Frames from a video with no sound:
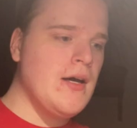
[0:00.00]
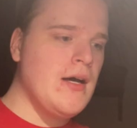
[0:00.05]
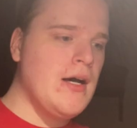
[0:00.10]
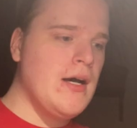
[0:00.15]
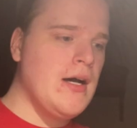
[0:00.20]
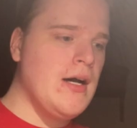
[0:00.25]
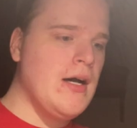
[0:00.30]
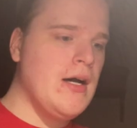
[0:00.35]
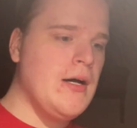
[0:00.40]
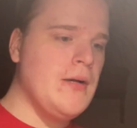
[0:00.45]

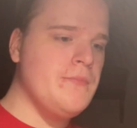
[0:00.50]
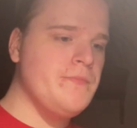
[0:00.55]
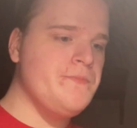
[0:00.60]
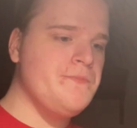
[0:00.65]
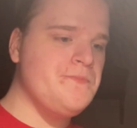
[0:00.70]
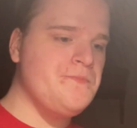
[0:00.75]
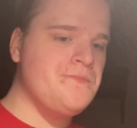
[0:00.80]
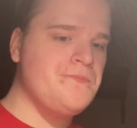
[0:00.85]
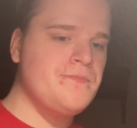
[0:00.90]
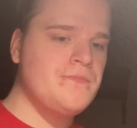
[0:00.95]

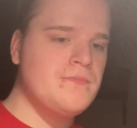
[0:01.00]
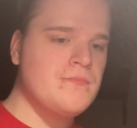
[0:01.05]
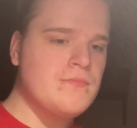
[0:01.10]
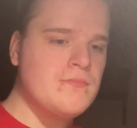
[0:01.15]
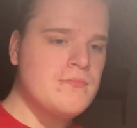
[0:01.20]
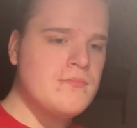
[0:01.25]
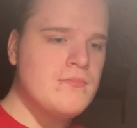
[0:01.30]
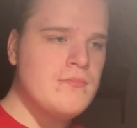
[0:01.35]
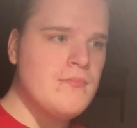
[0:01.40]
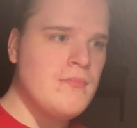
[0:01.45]
um,
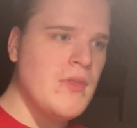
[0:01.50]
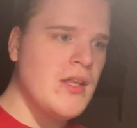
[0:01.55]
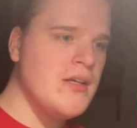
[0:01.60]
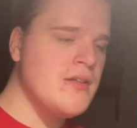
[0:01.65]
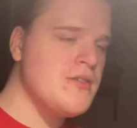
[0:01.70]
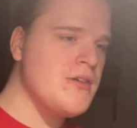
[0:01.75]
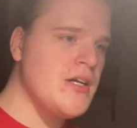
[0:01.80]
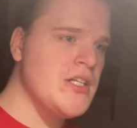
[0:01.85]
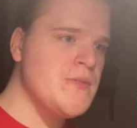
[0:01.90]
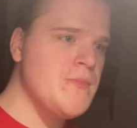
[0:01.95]

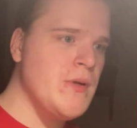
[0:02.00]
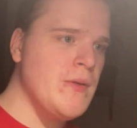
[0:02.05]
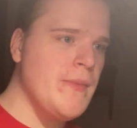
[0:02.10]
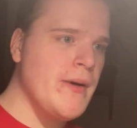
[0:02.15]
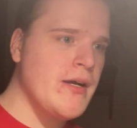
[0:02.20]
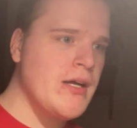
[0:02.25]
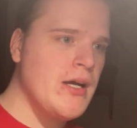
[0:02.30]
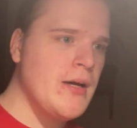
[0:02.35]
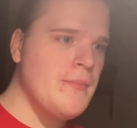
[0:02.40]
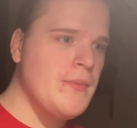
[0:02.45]
sorry, let's put it
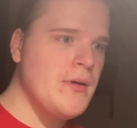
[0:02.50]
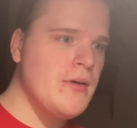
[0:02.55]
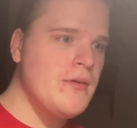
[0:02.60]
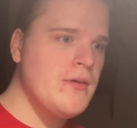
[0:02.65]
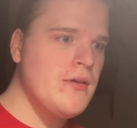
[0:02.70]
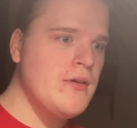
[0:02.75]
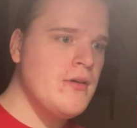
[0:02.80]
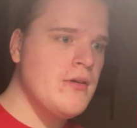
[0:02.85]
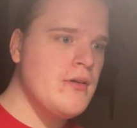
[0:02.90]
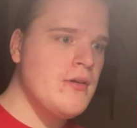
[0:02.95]
back up.
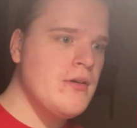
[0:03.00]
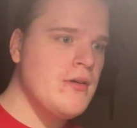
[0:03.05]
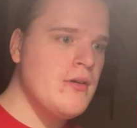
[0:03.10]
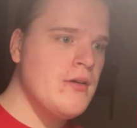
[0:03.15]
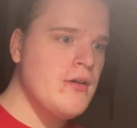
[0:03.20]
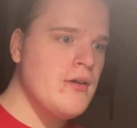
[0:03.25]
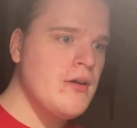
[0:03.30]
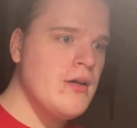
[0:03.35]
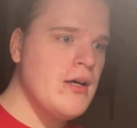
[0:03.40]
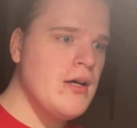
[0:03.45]

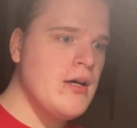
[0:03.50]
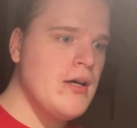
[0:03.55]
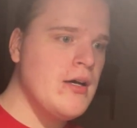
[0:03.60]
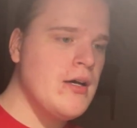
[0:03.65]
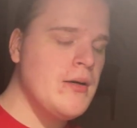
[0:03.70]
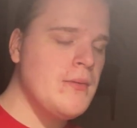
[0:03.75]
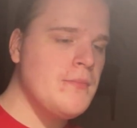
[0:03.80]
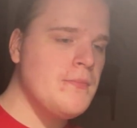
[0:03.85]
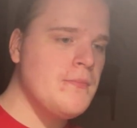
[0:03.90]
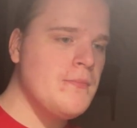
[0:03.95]

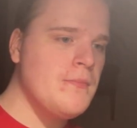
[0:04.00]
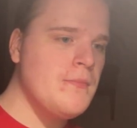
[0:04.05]
Um,